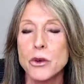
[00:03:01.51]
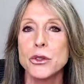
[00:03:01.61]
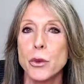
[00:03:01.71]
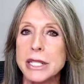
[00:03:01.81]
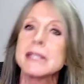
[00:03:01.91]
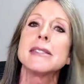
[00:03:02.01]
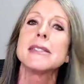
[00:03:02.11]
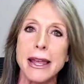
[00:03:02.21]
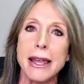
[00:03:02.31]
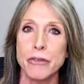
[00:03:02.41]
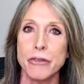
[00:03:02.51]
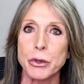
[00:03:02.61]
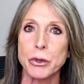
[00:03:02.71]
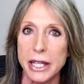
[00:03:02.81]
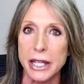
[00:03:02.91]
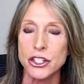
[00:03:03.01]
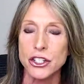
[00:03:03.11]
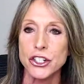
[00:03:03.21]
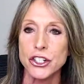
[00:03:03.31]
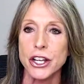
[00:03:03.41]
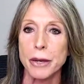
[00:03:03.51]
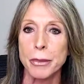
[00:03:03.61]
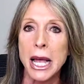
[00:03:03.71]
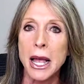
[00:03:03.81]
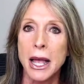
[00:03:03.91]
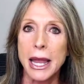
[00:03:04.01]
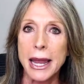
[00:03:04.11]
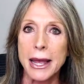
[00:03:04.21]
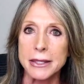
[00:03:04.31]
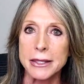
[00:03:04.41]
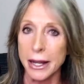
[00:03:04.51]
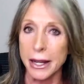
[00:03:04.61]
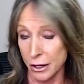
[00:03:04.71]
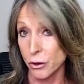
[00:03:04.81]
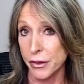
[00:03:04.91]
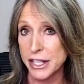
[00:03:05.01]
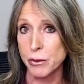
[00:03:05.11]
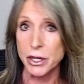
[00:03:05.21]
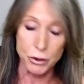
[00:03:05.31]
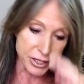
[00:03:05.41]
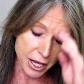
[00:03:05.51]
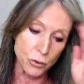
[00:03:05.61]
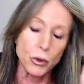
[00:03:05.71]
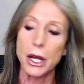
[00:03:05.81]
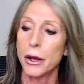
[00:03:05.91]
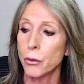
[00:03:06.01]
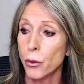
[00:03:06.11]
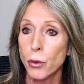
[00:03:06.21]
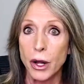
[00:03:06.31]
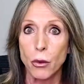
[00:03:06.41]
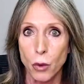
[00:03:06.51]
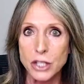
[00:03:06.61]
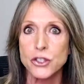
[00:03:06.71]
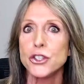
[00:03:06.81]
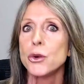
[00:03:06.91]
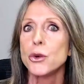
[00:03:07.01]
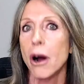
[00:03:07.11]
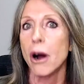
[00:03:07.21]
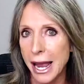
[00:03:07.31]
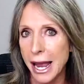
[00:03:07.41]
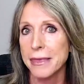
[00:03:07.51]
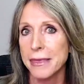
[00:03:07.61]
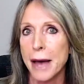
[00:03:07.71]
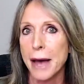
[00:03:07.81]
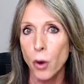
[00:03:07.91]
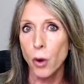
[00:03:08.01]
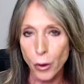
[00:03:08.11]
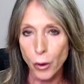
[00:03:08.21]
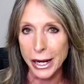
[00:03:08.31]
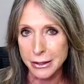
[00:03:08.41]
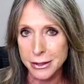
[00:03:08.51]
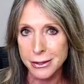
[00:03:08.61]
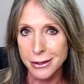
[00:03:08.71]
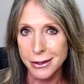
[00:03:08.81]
do we save a relationship? And, you know, and that's when you said, uh, well, once you are at that point,